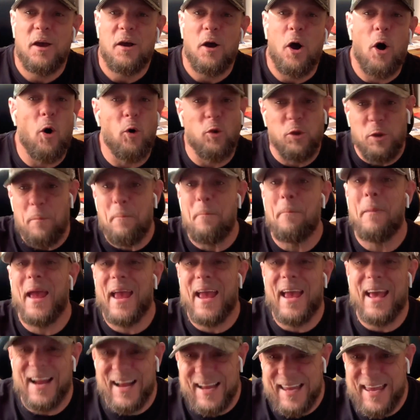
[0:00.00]
holding
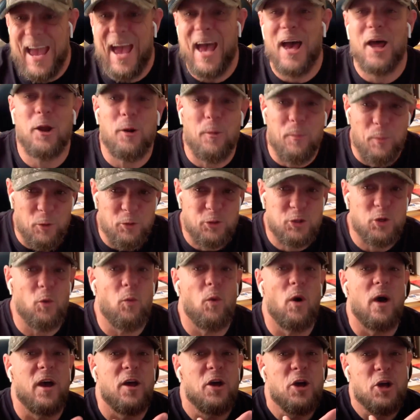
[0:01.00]
man accountable to
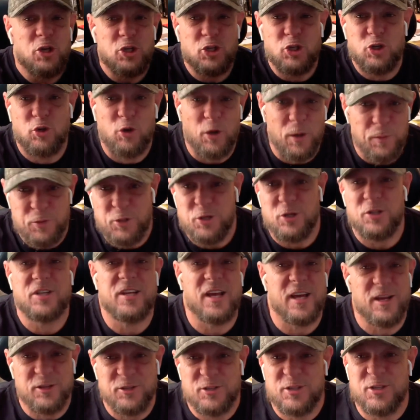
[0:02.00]
what scripture
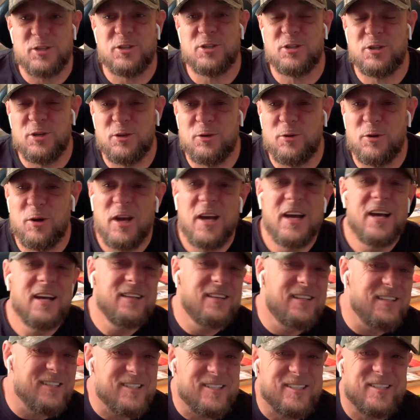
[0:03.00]
tells us to,
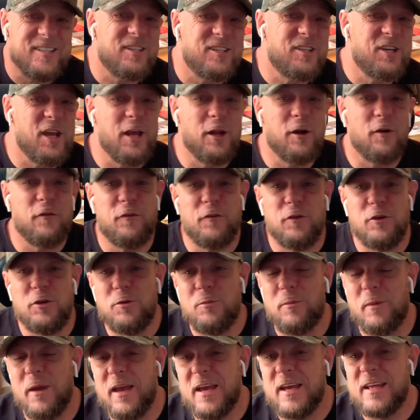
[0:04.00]
this is the channel for you,
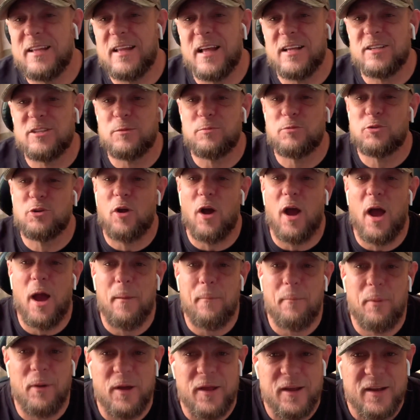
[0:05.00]
man. Hit that
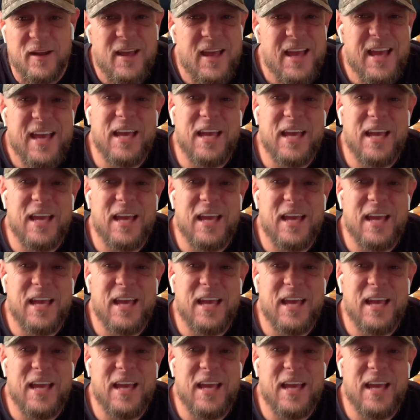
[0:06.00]
subscribe button.